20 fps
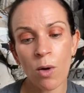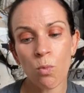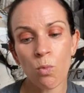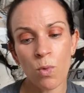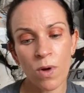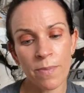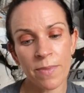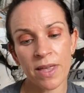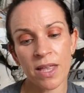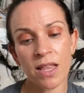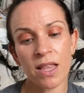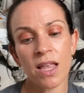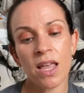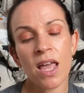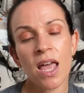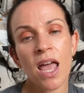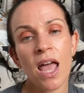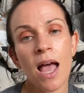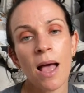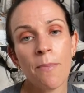women
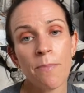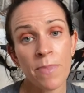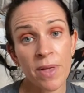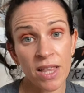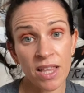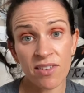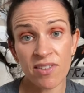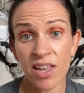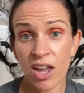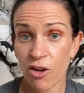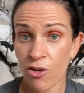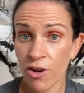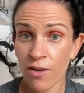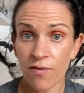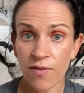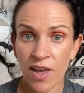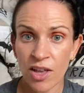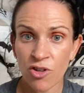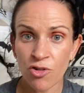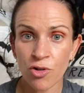military
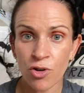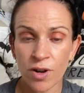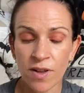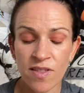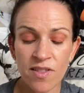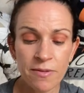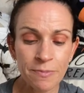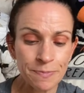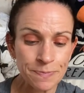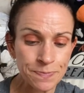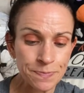veterans.